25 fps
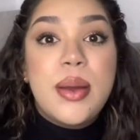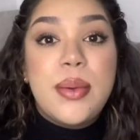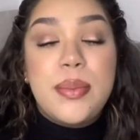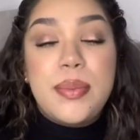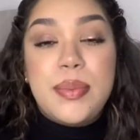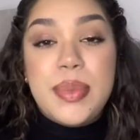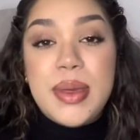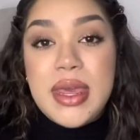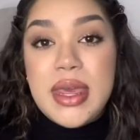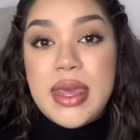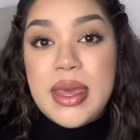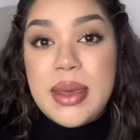
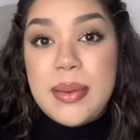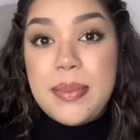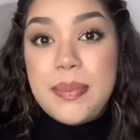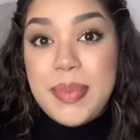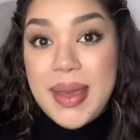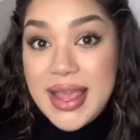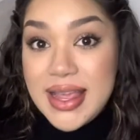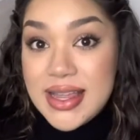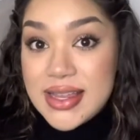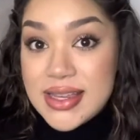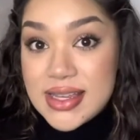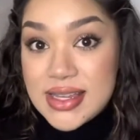be
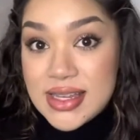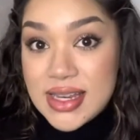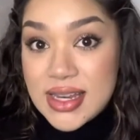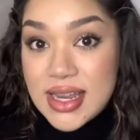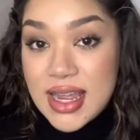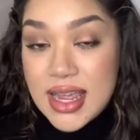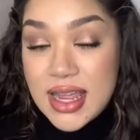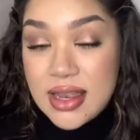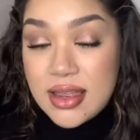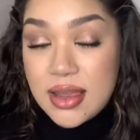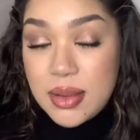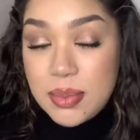based
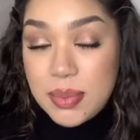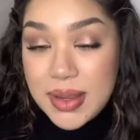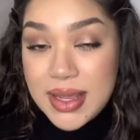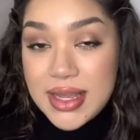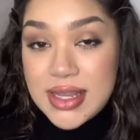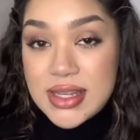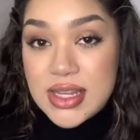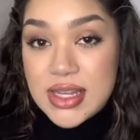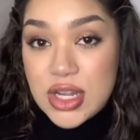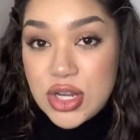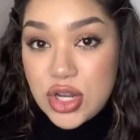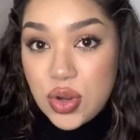in the place
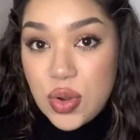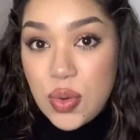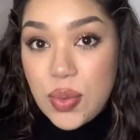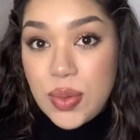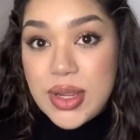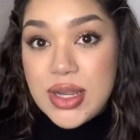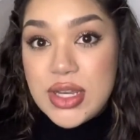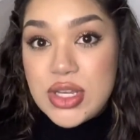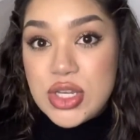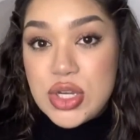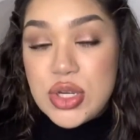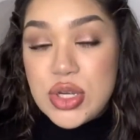that you're
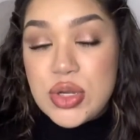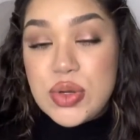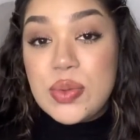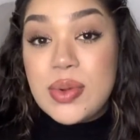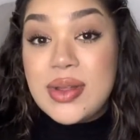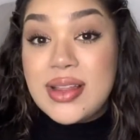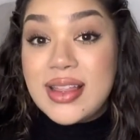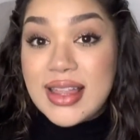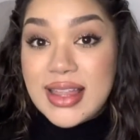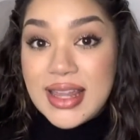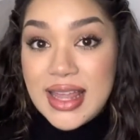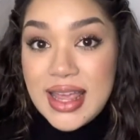going to
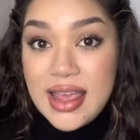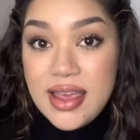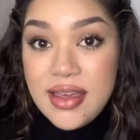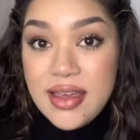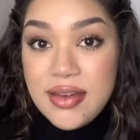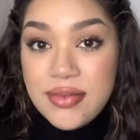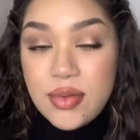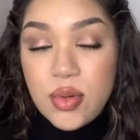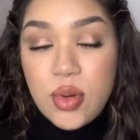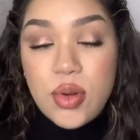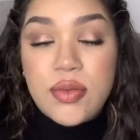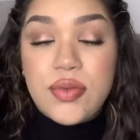live,
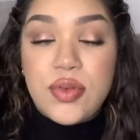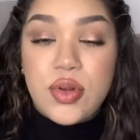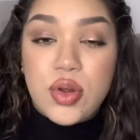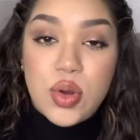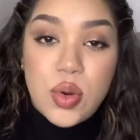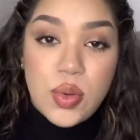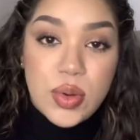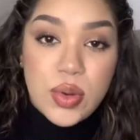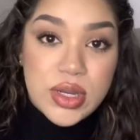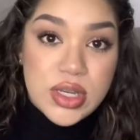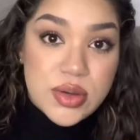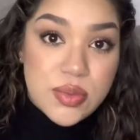or if you're
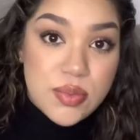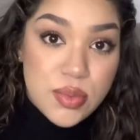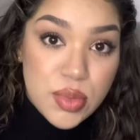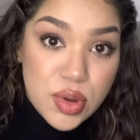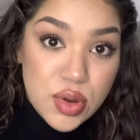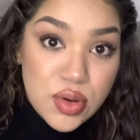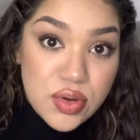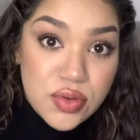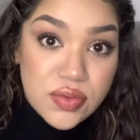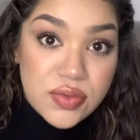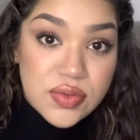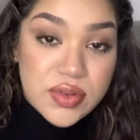going to
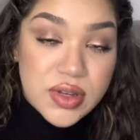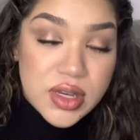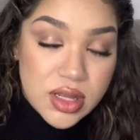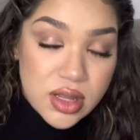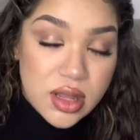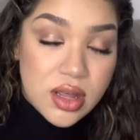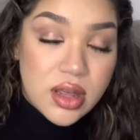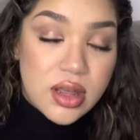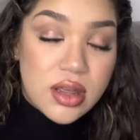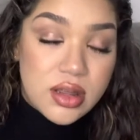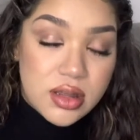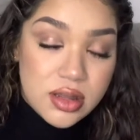move to
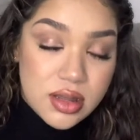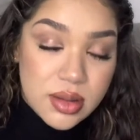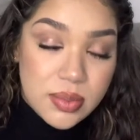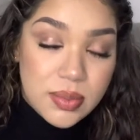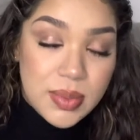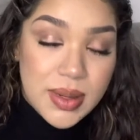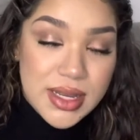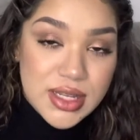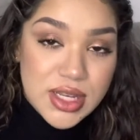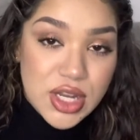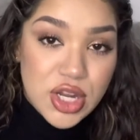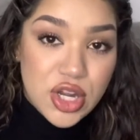the
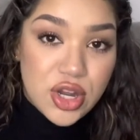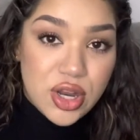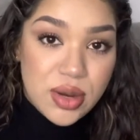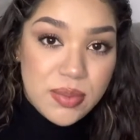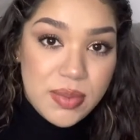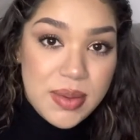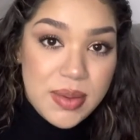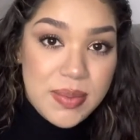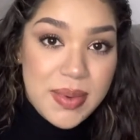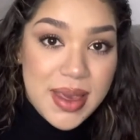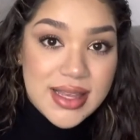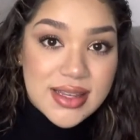place that you're going to
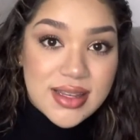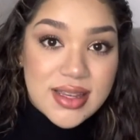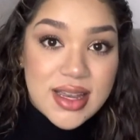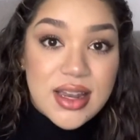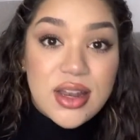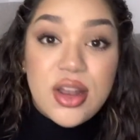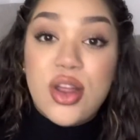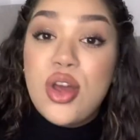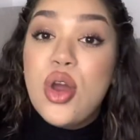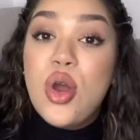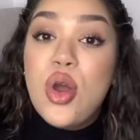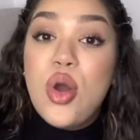be based in,
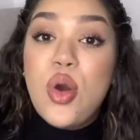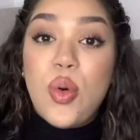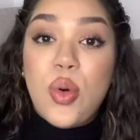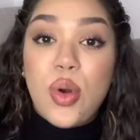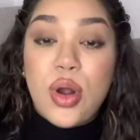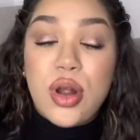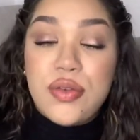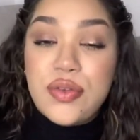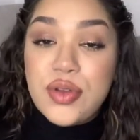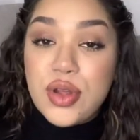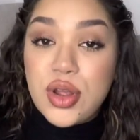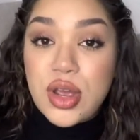or
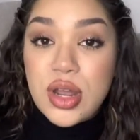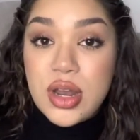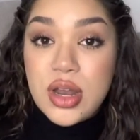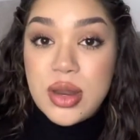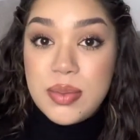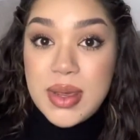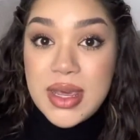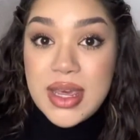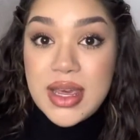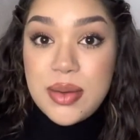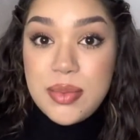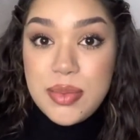if you're going to
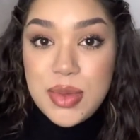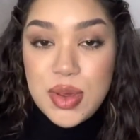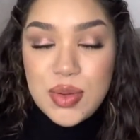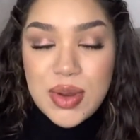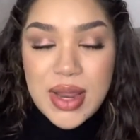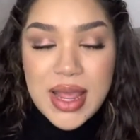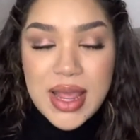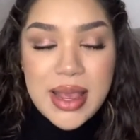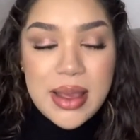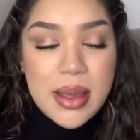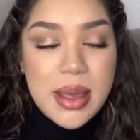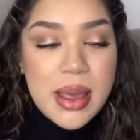be
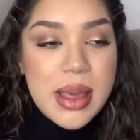commuting.